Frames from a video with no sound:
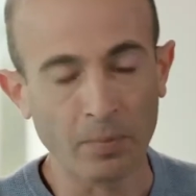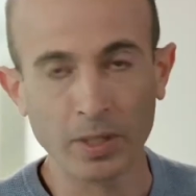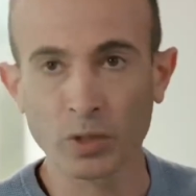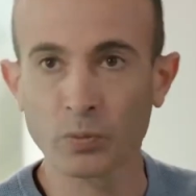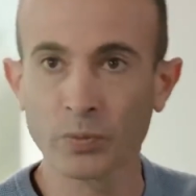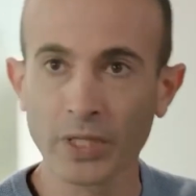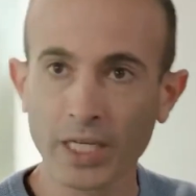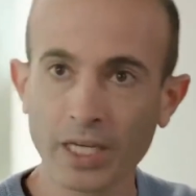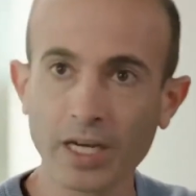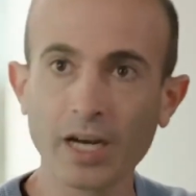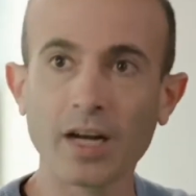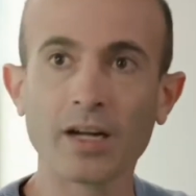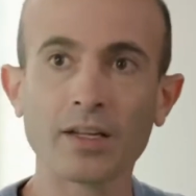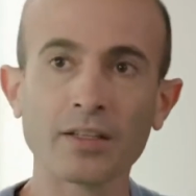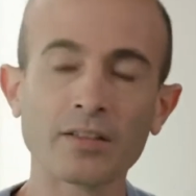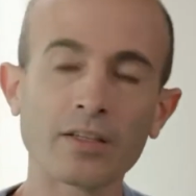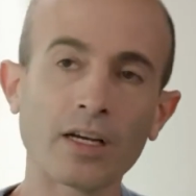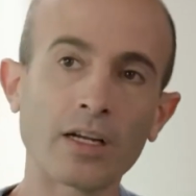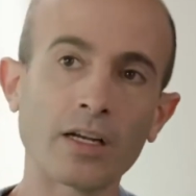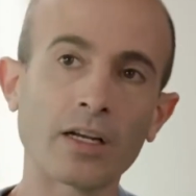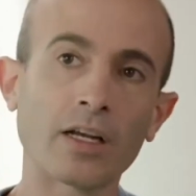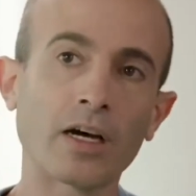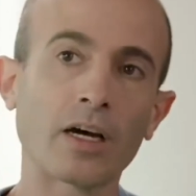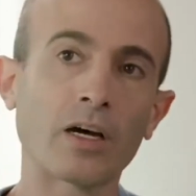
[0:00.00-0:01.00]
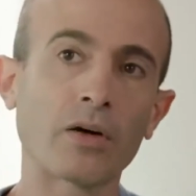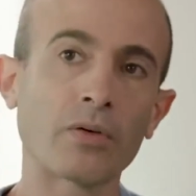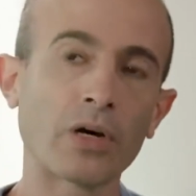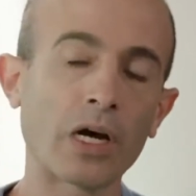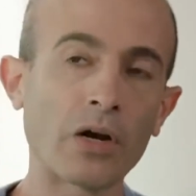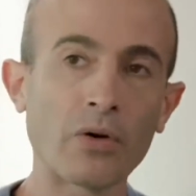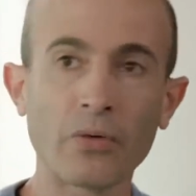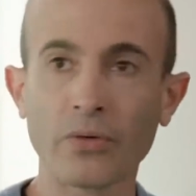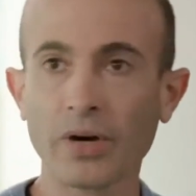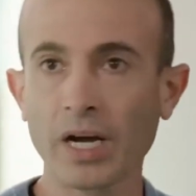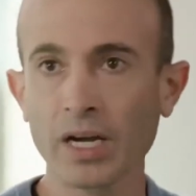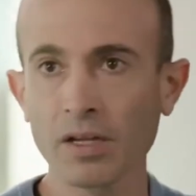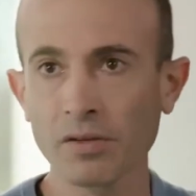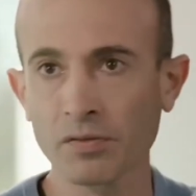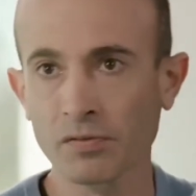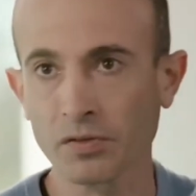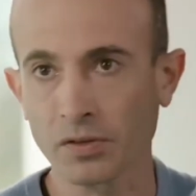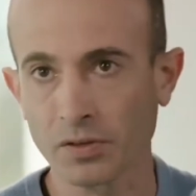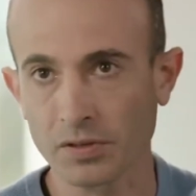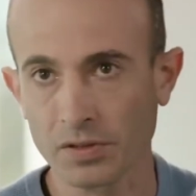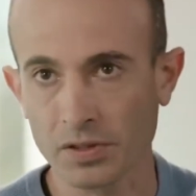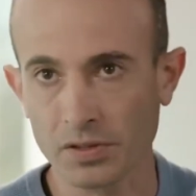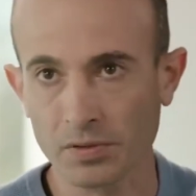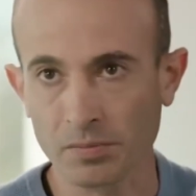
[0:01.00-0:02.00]
but we can't allow our
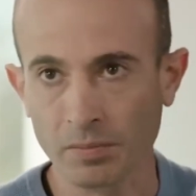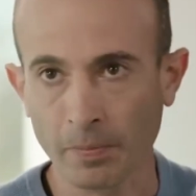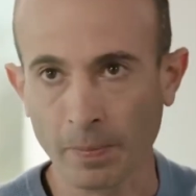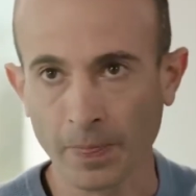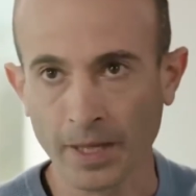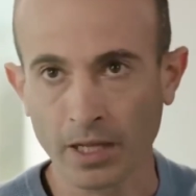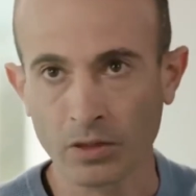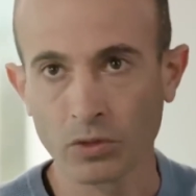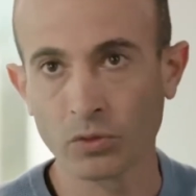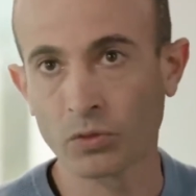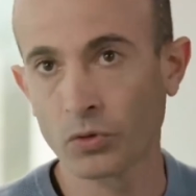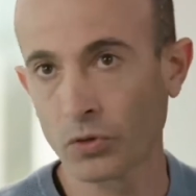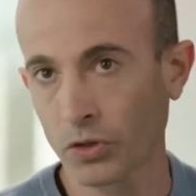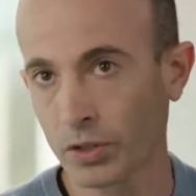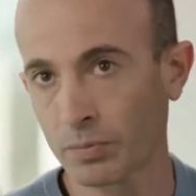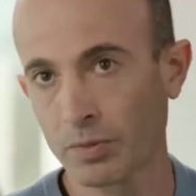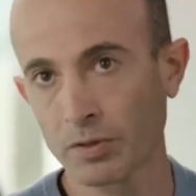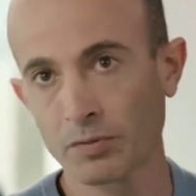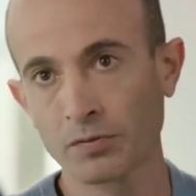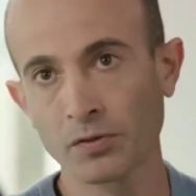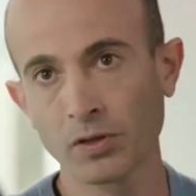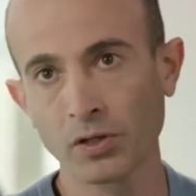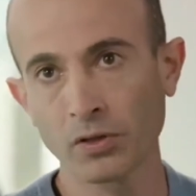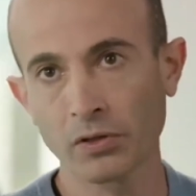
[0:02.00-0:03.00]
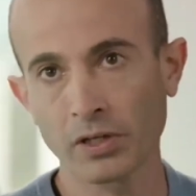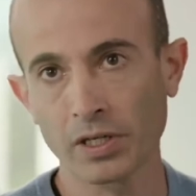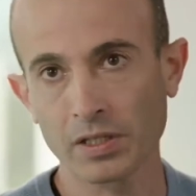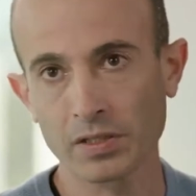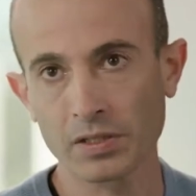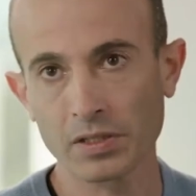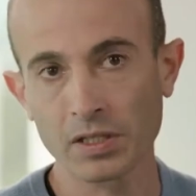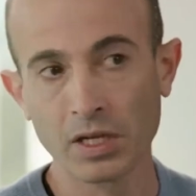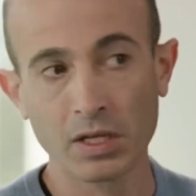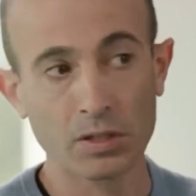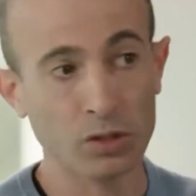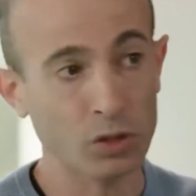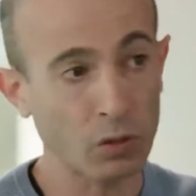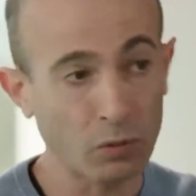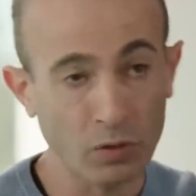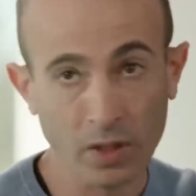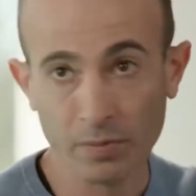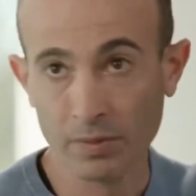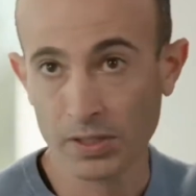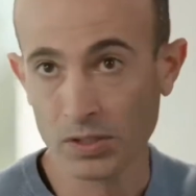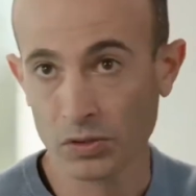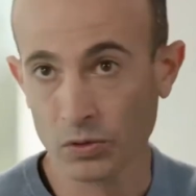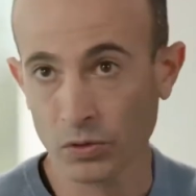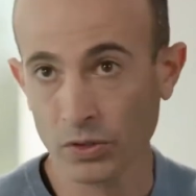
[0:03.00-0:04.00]
rivals to do it before us, so we
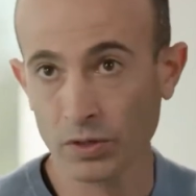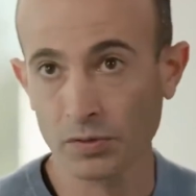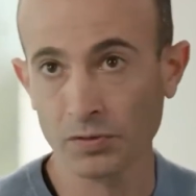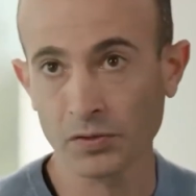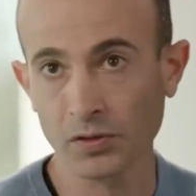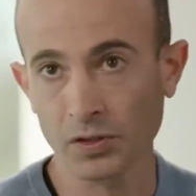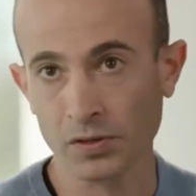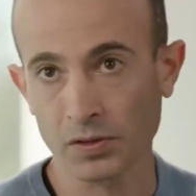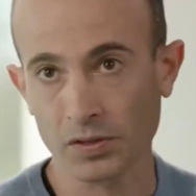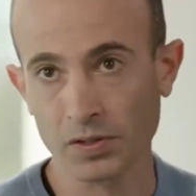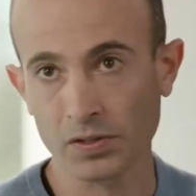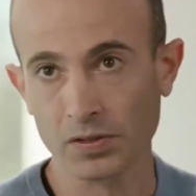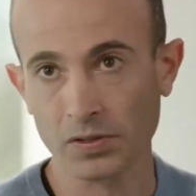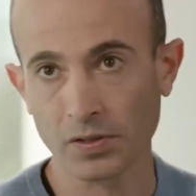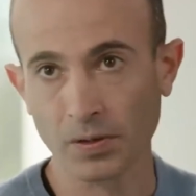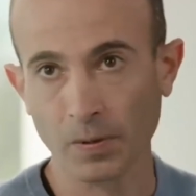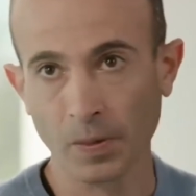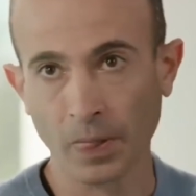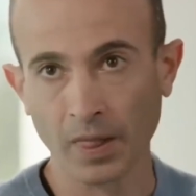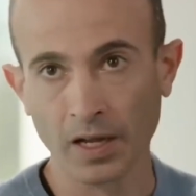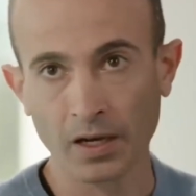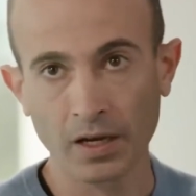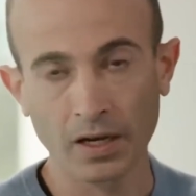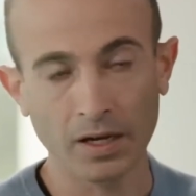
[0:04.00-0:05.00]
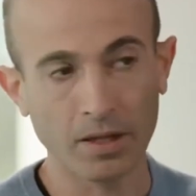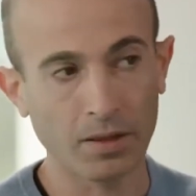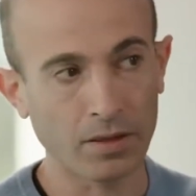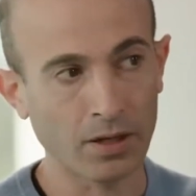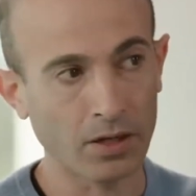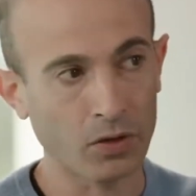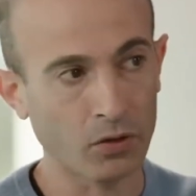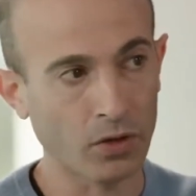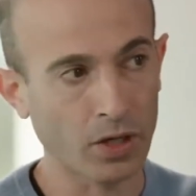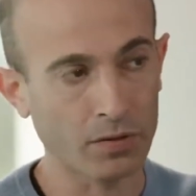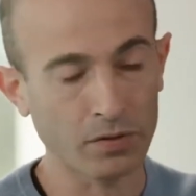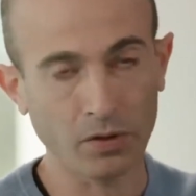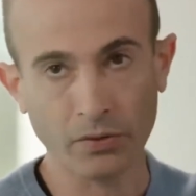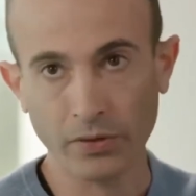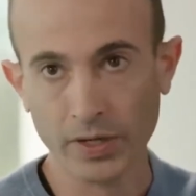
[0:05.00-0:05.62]
must do it first. And then you have a